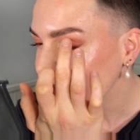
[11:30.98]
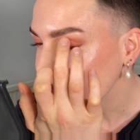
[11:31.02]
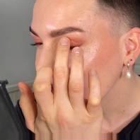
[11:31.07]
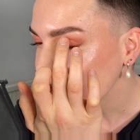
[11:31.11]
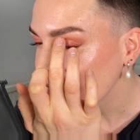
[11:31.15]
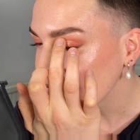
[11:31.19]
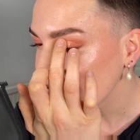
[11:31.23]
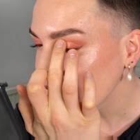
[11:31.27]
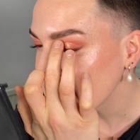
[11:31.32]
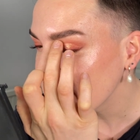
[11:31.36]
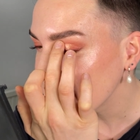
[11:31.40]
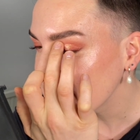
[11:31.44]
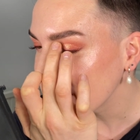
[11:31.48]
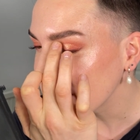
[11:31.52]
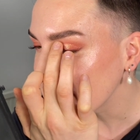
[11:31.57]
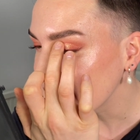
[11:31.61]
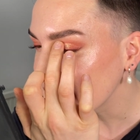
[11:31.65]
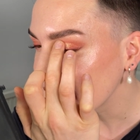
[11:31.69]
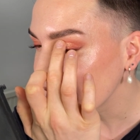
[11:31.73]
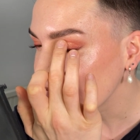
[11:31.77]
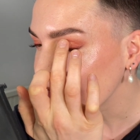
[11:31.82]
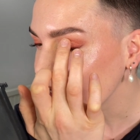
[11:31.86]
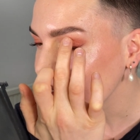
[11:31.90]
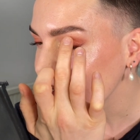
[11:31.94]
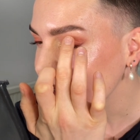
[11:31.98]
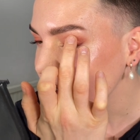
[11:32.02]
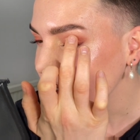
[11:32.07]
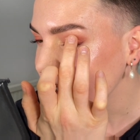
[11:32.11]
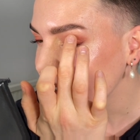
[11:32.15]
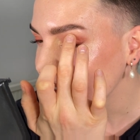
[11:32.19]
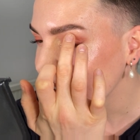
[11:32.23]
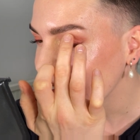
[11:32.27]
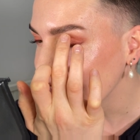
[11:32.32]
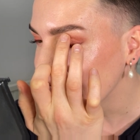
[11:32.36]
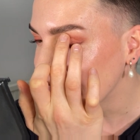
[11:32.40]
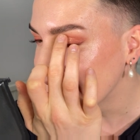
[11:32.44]
Oh, that's so
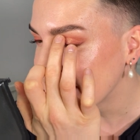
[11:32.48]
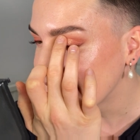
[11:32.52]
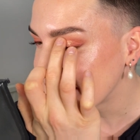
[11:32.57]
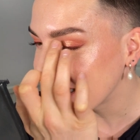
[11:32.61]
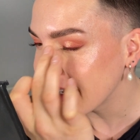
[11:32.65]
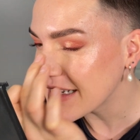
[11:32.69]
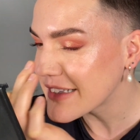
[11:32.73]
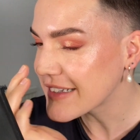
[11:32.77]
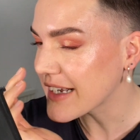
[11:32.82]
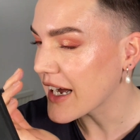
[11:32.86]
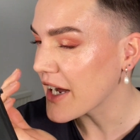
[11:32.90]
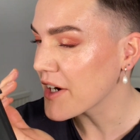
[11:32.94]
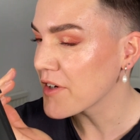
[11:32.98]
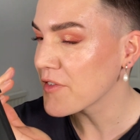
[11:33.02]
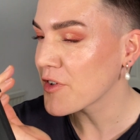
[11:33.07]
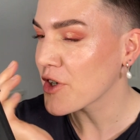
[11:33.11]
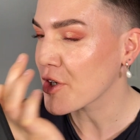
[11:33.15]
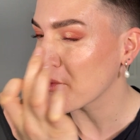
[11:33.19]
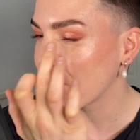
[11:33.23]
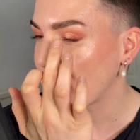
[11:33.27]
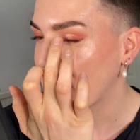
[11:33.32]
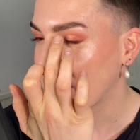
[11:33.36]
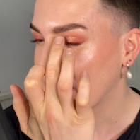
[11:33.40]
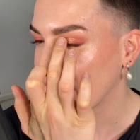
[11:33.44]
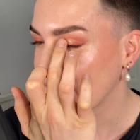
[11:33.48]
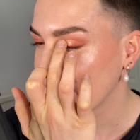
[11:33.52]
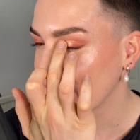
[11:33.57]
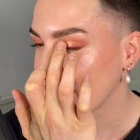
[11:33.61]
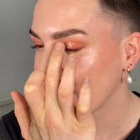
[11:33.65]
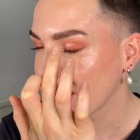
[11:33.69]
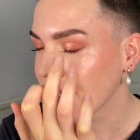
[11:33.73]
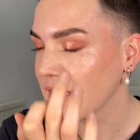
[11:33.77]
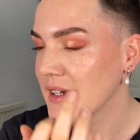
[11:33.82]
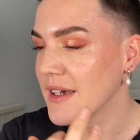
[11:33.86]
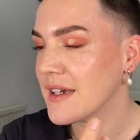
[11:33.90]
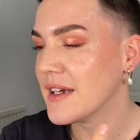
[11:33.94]
nice. It's kind of got a
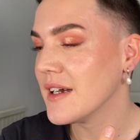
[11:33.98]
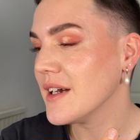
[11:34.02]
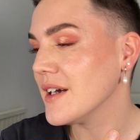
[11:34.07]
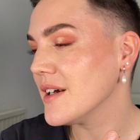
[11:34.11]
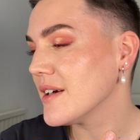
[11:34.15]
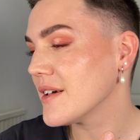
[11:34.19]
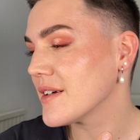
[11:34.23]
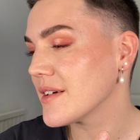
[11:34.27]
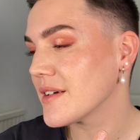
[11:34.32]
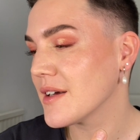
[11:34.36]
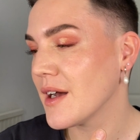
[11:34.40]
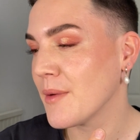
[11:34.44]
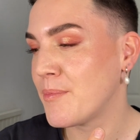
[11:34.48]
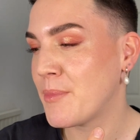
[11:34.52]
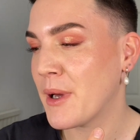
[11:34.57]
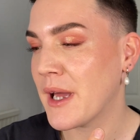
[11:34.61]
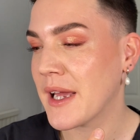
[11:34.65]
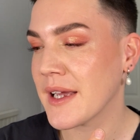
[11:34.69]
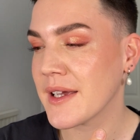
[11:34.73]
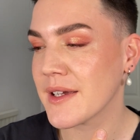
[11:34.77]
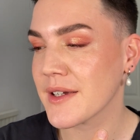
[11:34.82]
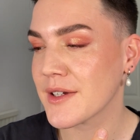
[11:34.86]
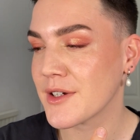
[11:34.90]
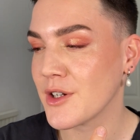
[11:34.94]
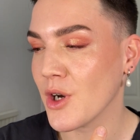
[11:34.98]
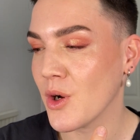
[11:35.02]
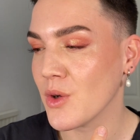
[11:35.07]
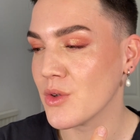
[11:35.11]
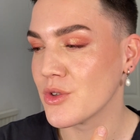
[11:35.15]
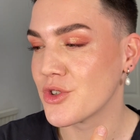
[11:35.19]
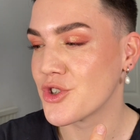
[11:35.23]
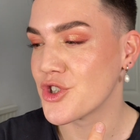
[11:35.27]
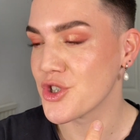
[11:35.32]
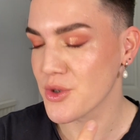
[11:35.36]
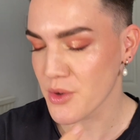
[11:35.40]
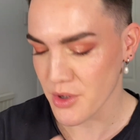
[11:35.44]
pink gold
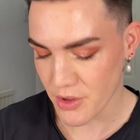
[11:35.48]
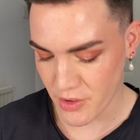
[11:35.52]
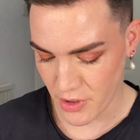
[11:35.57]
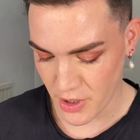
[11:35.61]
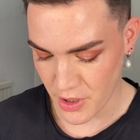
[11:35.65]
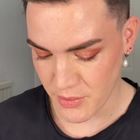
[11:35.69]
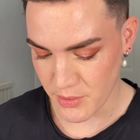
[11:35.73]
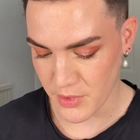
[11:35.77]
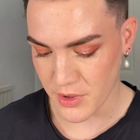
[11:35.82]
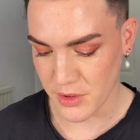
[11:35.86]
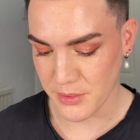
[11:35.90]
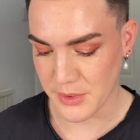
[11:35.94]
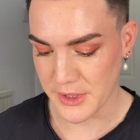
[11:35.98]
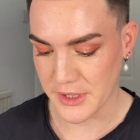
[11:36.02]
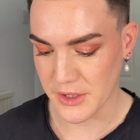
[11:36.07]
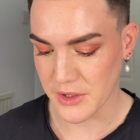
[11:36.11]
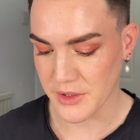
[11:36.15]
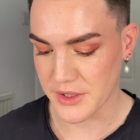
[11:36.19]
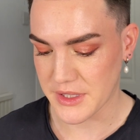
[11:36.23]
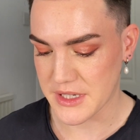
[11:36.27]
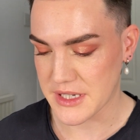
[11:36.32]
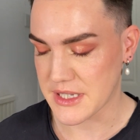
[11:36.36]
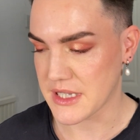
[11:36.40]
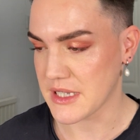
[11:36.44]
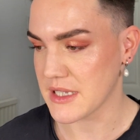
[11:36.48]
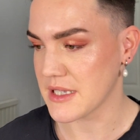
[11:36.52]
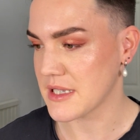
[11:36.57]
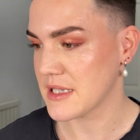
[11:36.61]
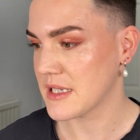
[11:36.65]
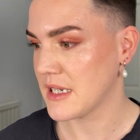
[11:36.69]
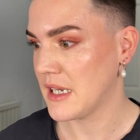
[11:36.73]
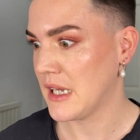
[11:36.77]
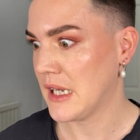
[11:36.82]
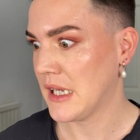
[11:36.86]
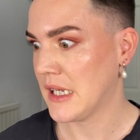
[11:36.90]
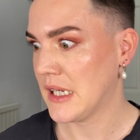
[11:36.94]
duochrome. Oh my God, this is
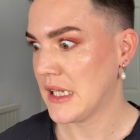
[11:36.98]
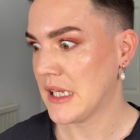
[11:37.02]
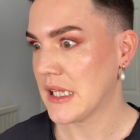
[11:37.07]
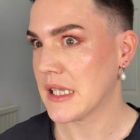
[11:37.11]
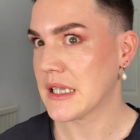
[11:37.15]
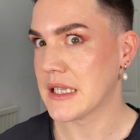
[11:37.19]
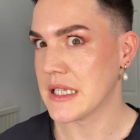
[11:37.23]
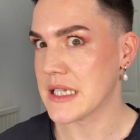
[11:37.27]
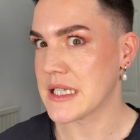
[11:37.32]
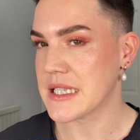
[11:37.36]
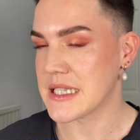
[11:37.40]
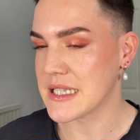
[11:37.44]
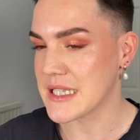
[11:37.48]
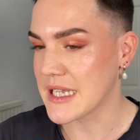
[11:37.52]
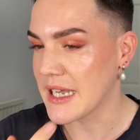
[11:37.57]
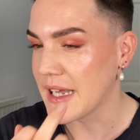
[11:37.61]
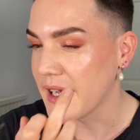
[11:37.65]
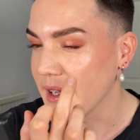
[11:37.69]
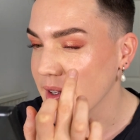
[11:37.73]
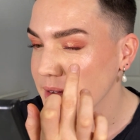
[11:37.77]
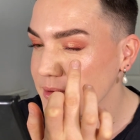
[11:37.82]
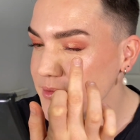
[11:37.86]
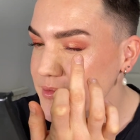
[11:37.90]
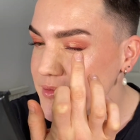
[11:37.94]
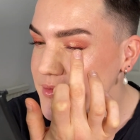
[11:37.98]
it.